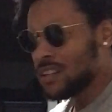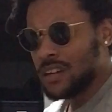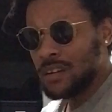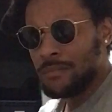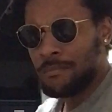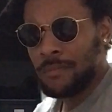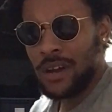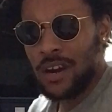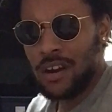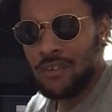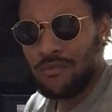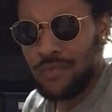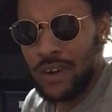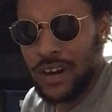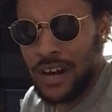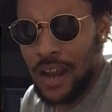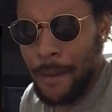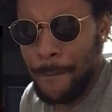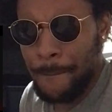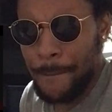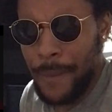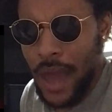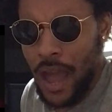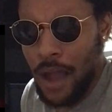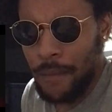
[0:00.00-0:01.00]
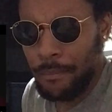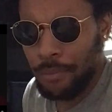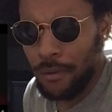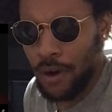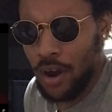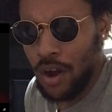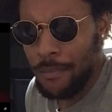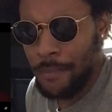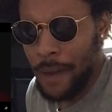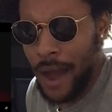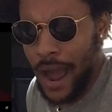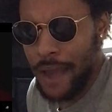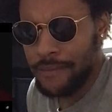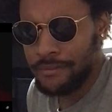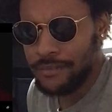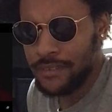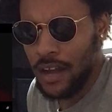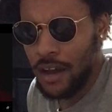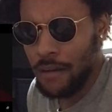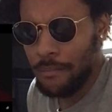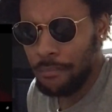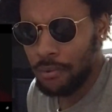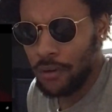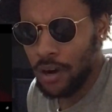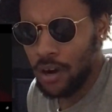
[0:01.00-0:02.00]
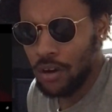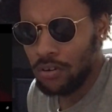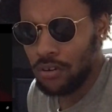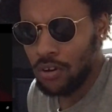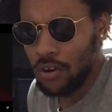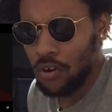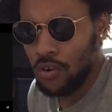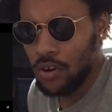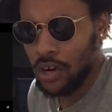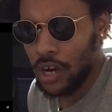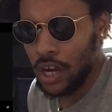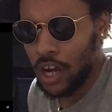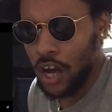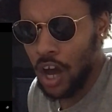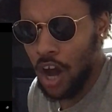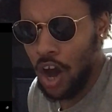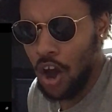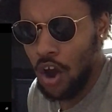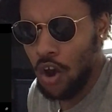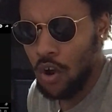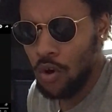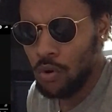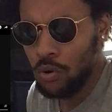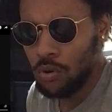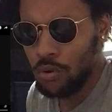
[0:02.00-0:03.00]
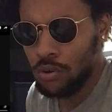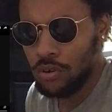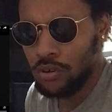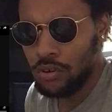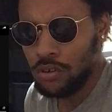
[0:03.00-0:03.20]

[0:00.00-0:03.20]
I'm about to run that back, bro. I'm hyped up, bro. On a cold.